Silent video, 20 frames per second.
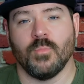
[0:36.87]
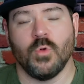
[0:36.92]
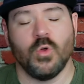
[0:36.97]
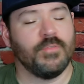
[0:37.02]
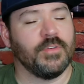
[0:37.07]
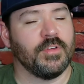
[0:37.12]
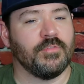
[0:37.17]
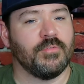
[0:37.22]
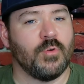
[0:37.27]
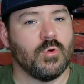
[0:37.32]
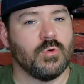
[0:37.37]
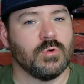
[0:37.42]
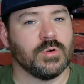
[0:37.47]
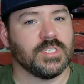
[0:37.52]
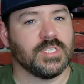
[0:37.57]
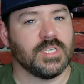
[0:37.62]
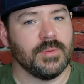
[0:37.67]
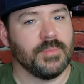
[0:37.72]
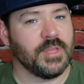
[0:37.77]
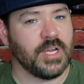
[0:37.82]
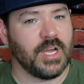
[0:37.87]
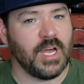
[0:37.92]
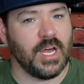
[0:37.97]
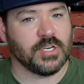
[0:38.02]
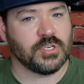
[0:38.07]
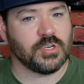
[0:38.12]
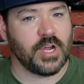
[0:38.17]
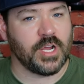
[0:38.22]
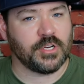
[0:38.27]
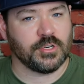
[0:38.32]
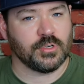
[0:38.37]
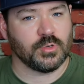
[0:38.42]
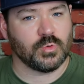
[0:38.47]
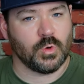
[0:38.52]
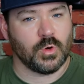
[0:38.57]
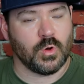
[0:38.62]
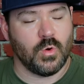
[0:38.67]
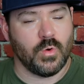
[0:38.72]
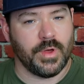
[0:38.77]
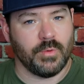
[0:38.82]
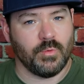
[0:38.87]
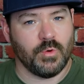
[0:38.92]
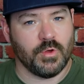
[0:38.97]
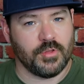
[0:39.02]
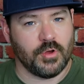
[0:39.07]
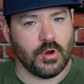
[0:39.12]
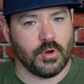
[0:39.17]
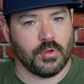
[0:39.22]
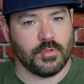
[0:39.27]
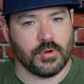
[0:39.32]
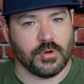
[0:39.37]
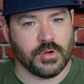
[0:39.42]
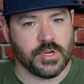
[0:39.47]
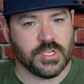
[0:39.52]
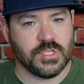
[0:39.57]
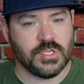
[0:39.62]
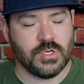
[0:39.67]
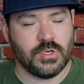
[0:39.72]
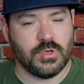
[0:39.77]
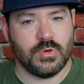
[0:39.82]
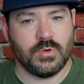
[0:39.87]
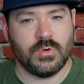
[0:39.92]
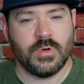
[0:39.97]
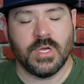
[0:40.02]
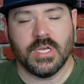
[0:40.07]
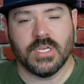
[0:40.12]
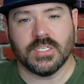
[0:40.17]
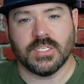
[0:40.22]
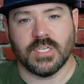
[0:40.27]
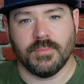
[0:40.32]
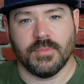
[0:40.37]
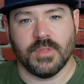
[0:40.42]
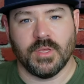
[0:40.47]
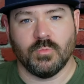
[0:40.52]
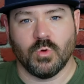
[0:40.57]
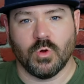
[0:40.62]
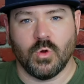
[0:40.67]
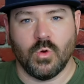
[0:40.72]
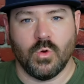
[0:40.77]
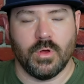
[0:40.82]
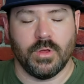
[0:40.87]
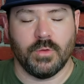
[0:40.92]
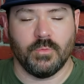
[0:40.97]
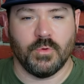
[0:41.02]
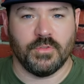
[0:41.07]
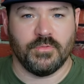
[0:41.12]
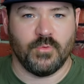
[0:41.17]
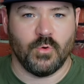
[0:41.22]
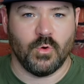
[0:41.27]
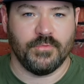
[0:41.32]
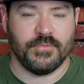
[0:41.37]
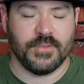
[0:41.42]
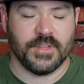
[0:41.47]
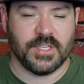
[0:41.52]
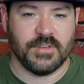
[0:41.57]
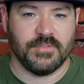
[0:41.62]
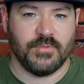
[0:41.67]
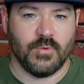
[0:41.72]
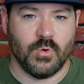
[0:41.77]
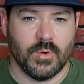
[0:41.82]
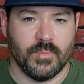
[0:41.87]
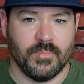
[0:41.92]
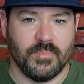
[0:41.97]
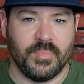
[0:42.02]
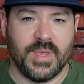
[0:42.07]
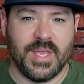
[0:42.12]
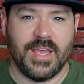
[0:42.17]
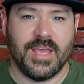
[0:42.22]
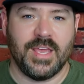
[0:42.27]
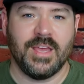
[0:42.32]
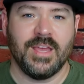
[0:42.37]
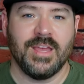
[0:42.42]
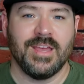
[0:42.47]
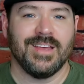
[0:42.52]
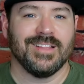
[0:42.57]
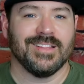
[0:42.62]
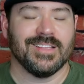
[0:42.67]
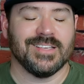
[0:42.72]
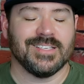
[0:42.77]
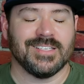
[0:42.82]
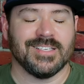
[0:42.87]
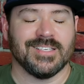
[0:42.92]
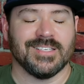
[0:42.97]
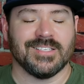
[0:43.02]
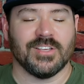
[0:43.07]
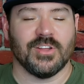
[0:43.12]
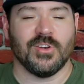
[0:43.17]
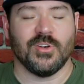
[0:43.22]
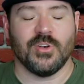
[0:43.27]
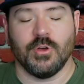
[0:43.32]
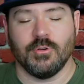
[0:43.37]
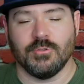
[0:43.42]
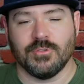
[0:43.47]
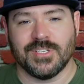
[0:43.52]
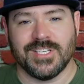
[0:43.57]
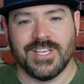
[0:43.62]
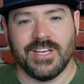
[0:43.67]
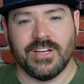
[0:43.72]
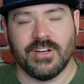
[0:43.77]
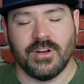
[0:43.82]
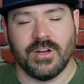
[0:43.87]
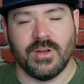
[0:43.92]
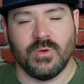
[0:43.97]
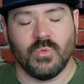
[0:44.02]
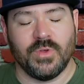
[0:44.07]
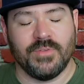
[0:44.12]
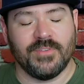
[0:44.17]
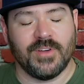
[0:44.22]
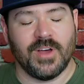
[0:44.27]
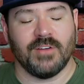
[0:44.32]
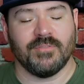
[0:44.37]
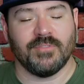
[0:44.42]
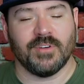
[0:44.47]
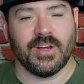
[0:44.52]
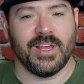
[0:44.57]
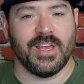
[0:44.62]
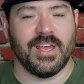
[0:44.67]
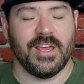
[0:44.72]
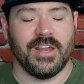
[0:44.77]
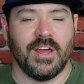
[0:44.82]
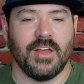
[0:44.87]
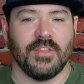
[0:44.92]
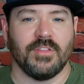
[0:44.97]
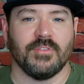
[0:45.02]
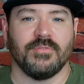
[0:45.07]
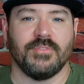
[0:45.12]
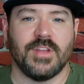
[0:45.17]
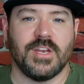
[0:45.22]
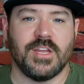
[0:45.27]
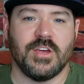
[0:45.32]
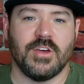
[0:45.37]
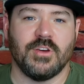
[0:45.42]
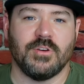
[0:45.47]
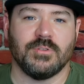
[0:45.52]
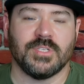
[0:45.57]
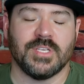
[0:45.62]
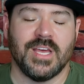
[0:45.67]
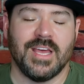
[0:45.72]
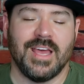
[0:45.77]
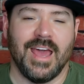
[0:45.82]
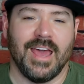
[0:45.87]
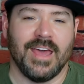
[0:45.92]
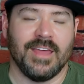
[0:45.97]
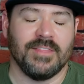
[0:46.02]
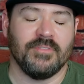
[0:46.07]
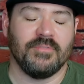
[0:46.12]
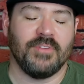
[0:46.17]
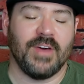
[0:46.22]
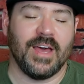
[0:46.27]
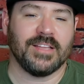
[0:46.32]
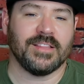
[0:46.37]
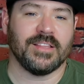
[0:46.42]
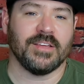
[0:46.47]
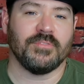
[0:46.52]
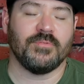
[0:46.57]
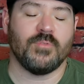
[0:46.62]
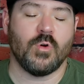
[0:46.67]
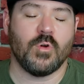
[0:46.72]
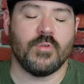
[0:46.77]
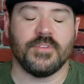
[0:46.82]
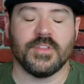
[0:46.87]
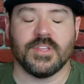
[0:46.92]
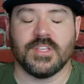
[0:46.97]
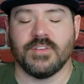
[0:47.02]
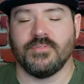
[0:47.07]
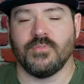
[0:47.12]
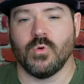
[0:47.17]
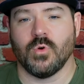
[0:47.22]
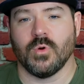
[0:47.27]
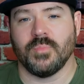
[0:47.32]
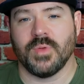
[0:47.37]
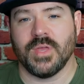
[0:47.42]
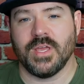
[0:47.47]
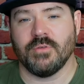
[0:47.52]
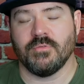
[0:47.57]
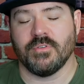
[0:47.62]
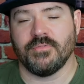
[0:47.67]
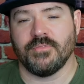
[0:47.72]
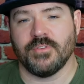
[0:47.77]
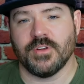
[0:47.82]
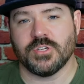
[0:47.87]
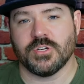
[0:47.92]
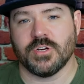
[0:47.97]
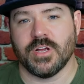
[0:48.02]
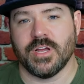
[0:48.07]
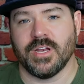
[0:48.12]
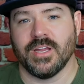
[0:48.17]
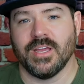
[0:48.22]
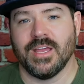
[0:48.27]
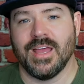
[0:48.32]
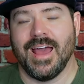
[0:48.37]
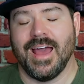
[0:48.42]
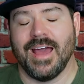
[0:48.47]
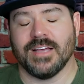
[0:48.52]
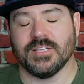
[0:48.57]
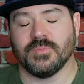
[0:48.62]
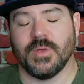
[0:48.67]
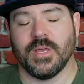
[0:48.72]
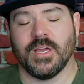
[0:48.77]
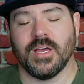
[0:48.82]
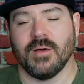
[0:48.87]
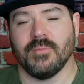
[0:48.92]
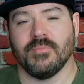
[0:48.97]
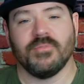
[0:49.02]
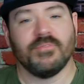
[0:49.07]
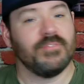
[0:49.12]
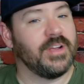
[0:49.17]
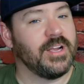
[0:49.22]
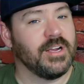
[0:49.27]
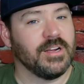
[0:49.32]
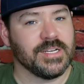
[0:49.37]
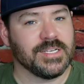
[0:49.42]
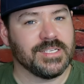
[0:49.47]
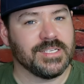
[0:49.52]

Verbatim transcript: Moving forward, some of the contractors were going with R thirty-two, some of them were going with R four fifty-four B. This is no secret. We've covered it in other videos, and the fact that R four fifty-four B refrigerant has become very